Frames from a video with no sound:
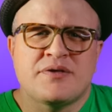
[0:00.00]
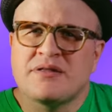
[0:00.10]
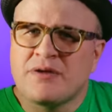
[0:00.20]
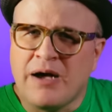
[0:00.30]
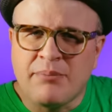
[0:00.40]
was
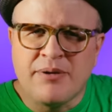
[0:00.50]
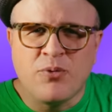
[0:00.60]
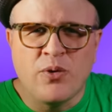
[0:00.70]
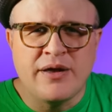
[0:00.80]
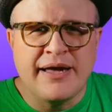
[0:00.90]
in Tommy
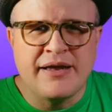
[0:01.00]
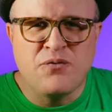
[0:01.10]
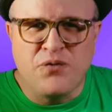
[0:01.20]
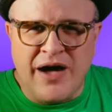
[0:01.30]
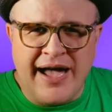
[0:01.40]
Boy in
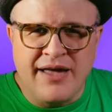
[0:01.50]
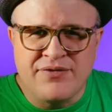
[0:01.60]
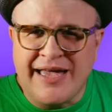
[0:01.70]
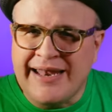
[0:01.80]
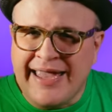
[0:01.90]

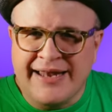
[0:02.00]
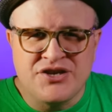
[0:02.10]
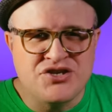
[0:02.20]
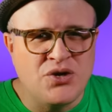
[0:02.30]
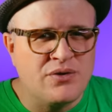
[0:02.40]
ninety-five, That
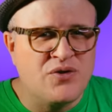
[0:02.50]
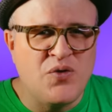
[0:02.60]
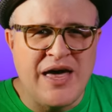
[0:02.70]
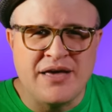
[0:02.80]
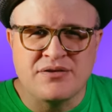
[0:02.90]
eighties Show in
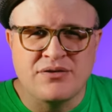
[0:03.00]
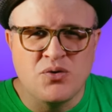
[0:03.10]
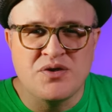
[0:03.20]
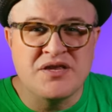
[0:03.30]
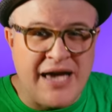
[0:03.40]
two thousand
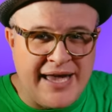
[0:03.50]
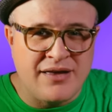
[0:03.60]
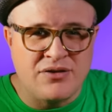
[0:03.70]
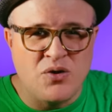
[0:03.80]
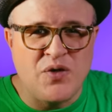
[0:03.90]
two,
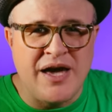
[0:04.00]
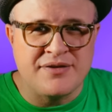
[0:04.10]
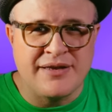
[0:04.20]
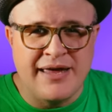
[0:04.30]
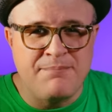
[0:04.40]
Psych in two
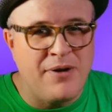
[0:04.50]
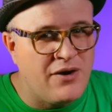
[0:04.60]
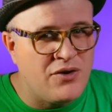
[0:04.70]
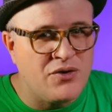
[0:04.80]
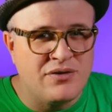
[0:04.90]
thousand eight,
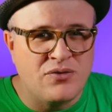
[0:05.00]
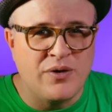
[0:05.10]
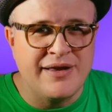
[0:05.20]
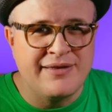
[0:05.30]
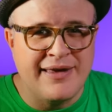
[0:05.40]
Parenthood in
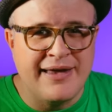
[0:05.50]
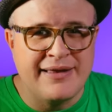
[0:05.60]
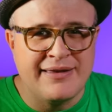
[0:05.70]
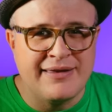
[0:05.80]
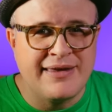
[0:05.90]
twenty
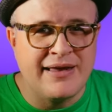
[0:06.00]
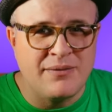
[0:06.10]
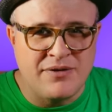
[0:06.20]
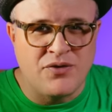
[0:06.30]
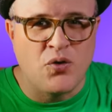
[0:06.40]
ten, Get
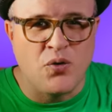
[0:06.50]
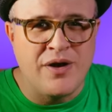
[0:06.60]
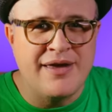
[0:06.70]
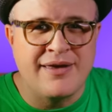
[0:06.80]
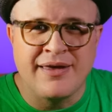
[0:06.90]
Him to the
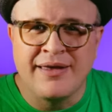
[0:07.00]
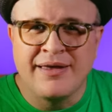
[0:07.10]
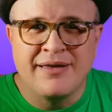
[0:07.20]
Greek,